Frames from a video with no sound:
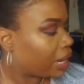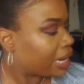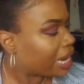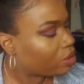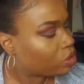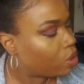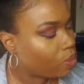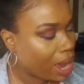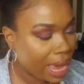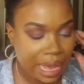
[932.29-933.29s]
And I don't know
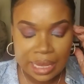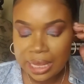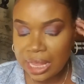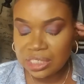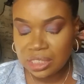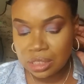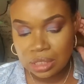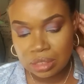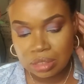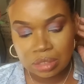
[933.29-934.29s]
why.
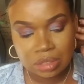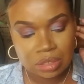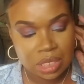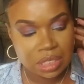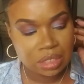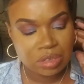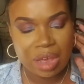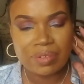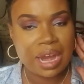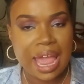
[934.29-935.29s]
You
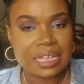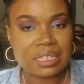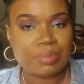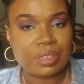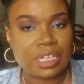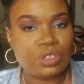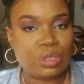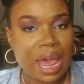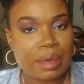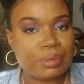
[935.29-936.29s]
ever had something that you
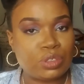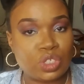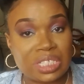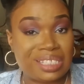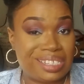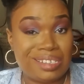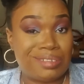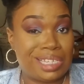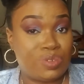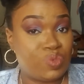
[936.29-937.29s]
like, but you just still
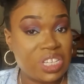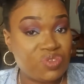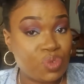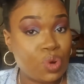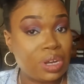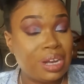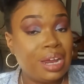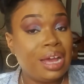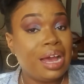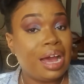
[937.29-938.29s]
didn't reach for it
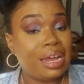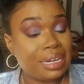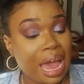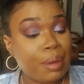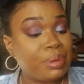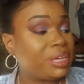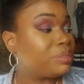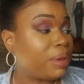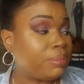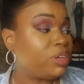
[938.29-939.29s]
a lot because
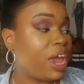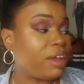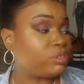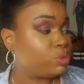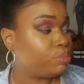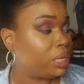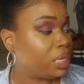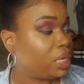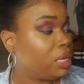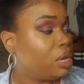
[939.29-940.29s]
maybe you have too
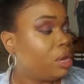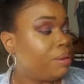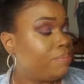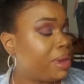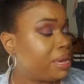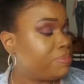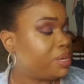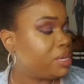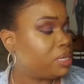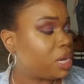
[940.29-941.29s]
many,
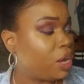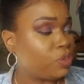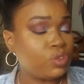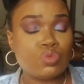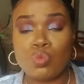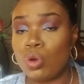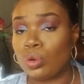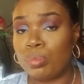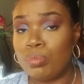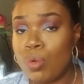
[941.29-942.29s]
maybe others
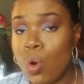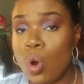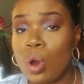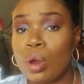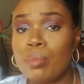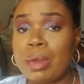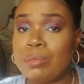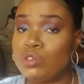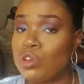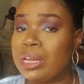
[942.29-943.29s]
work more, maybe
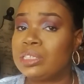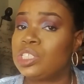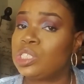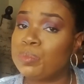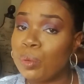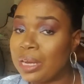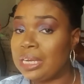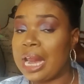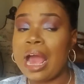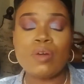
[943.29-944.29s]
you're trying to just spread
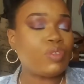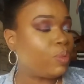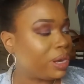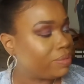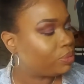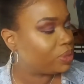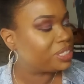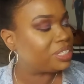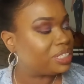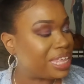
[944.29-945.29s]
it out for whatever reason.